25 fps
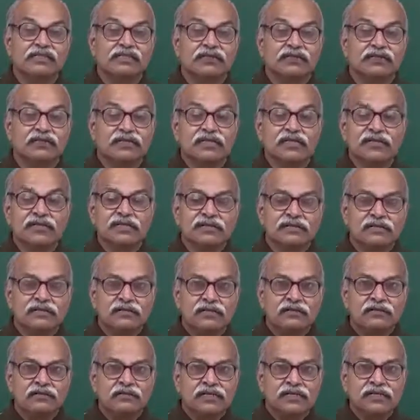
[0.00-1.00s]

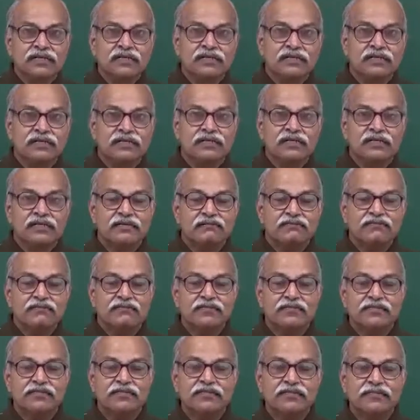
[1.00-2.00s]
alternating current
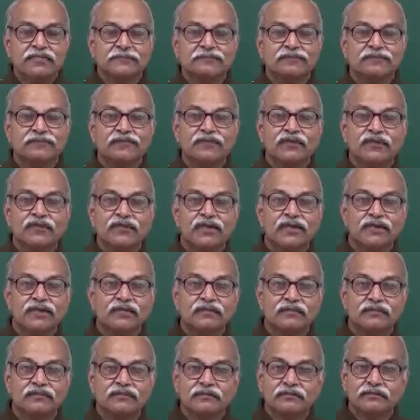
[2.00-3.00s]
voltage
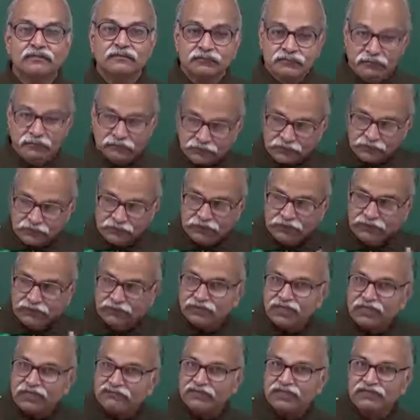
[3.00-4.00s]
at
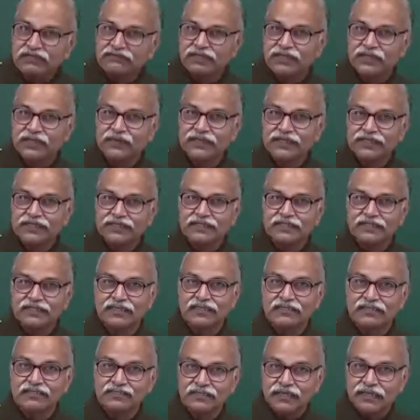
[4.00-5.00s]
several frequencies,
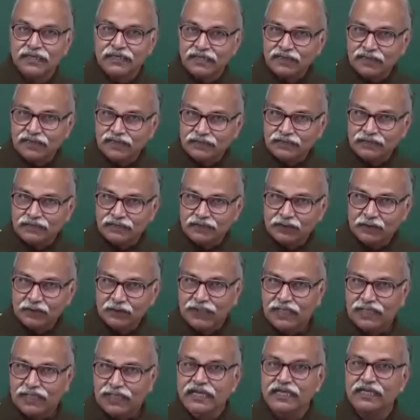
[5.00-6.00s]
so
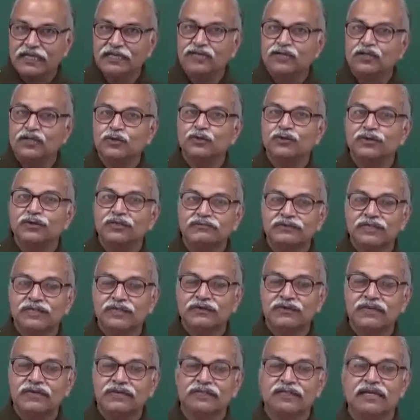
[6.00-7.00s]
that I can tune the
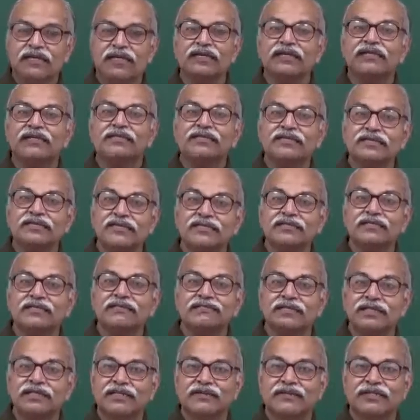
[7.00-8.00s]
frequency, I can change
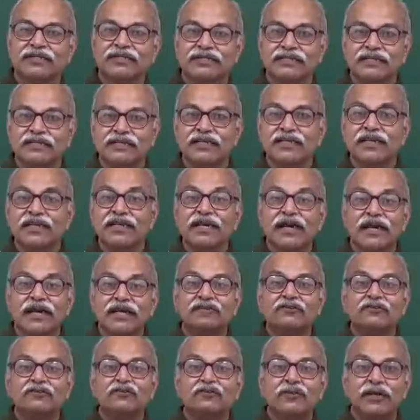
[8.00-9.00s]
the frequency
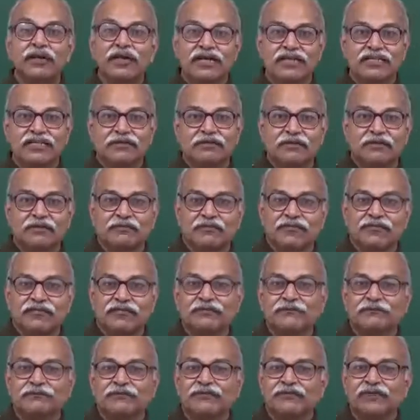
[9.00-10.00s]
and do my
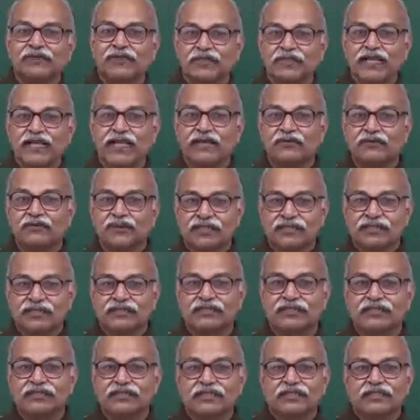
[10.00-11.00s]
experiments.
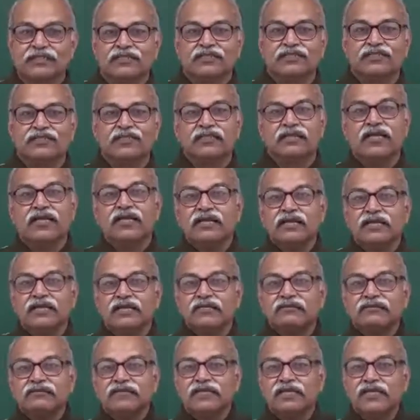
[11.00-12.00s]
Likewise, so the
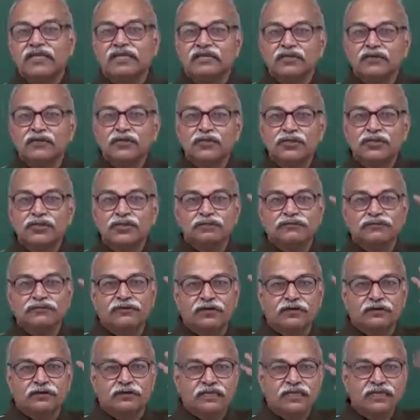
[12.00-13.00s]
circuits which are used
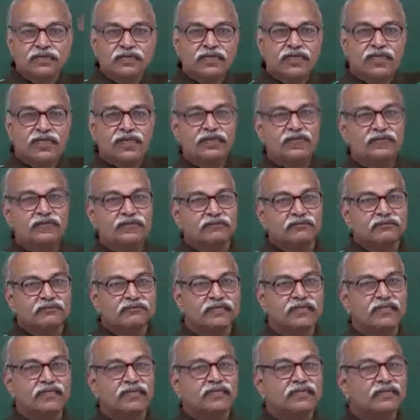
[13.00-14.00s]
for this kind
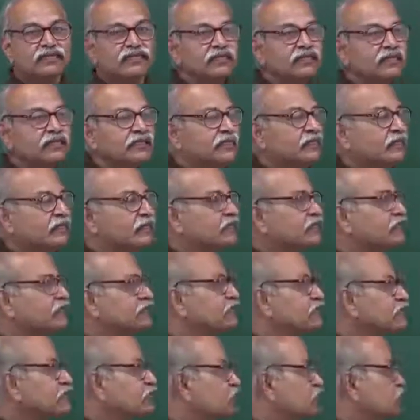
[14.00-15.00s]
of thing,
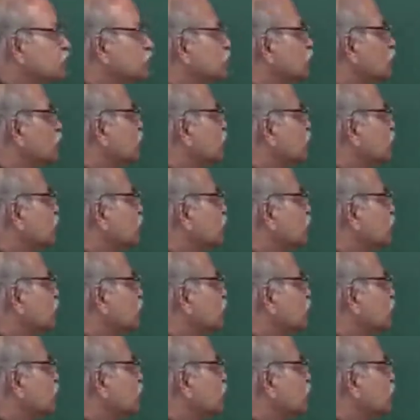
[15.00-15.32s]
conversion